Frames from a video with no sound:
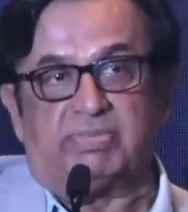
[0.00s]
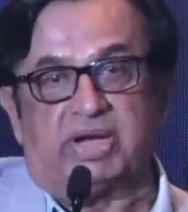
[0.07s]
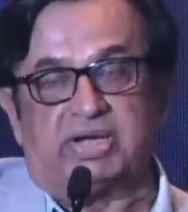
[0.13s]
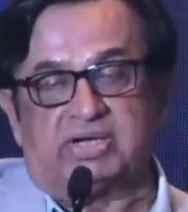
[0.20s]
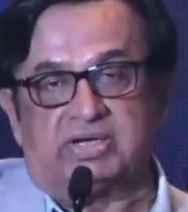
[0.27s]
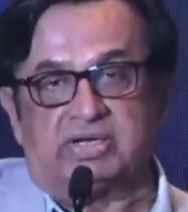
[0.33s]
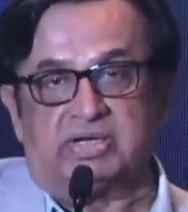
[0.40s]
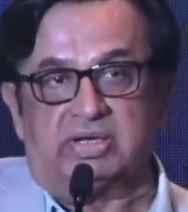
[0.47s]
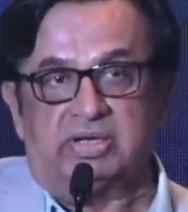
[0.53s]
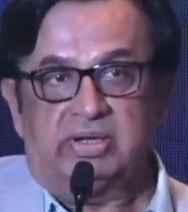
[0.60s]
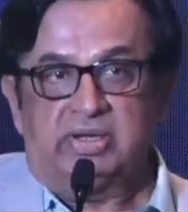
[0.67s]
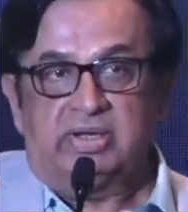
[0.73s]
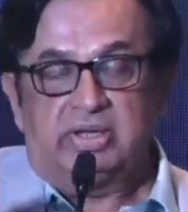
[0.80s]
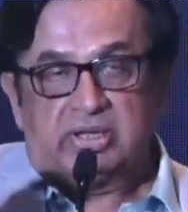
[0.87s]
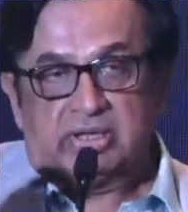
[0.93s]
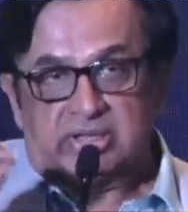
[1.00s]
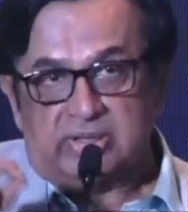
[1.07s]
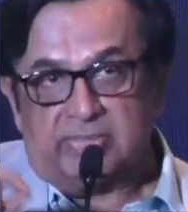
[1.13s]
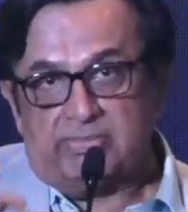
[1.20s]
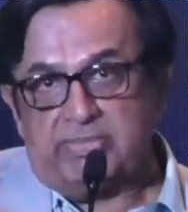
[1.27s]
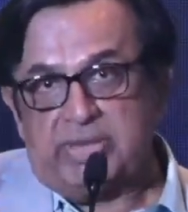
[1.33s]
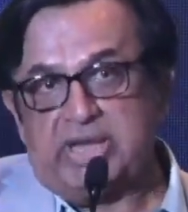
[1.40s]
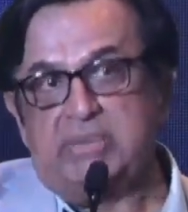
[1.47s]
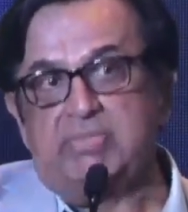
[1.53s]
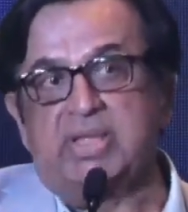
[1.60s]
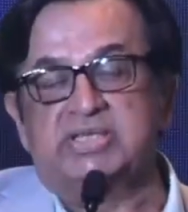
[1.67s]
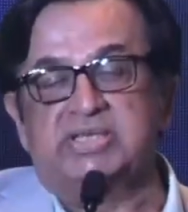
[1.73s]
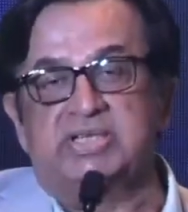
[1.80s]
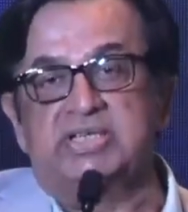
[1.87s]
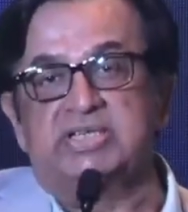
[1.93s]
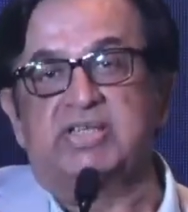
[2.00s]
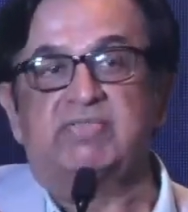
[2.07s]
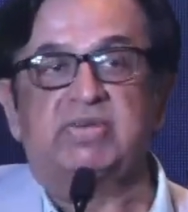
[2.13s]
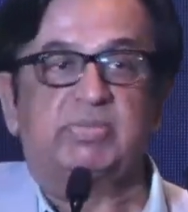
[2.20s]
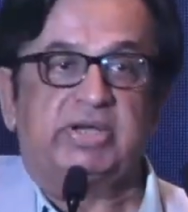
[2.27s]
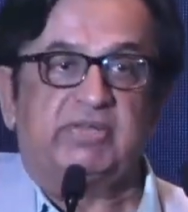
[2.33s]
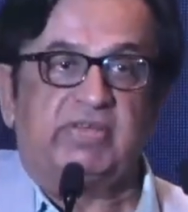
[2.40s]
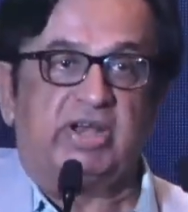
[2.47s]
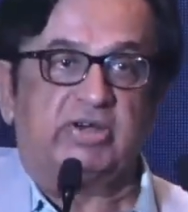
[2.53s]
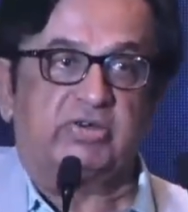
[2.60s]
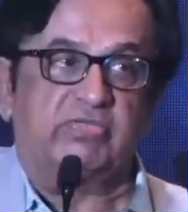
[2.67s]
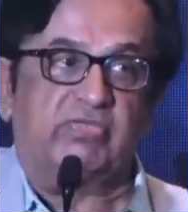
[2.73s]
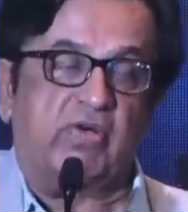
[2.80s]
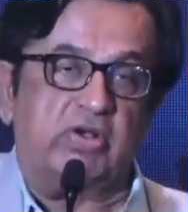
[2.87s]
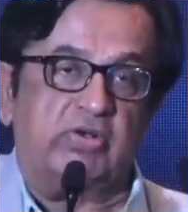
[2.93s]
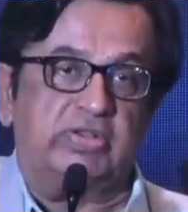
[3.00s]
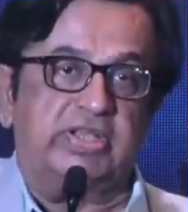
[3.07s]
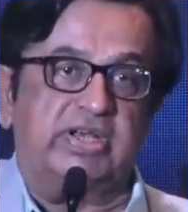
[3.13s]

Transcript: But the main message is everybody will have to follow the